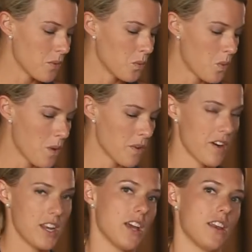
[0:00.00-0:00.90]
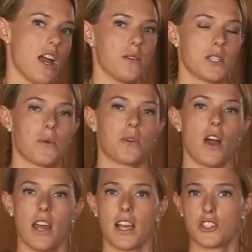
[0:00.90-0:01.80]
What we're finding out now is that we're
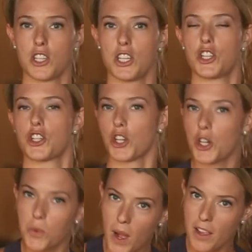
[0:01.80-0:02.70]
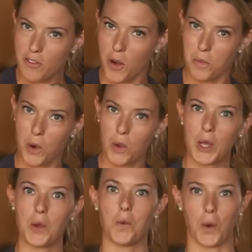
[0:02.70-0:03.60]
not actually sure why foam
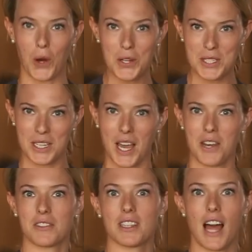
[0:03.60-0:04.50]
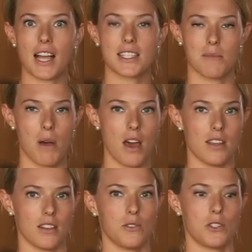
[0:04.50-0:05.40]
rolling works to kind of relax the body
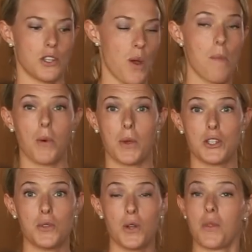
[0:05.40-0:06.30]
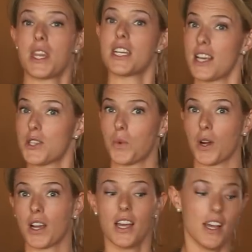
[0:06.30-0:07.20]
and loosen you up, but we do know that it does
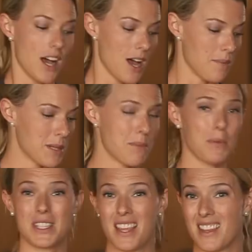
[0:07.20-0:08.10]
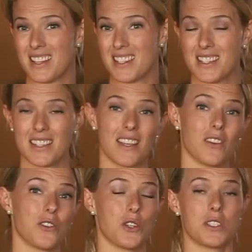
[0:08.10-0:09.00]
work. Some people say that it sends a
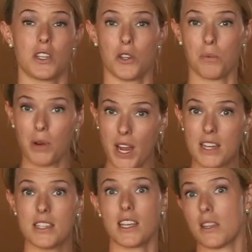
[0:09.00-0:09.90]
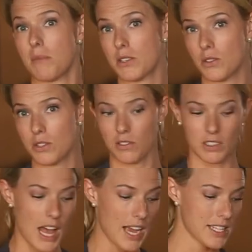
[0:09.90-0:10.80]
signal to your brain to get the muscles to
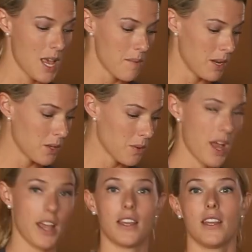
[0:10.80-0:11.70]
relax, but either way,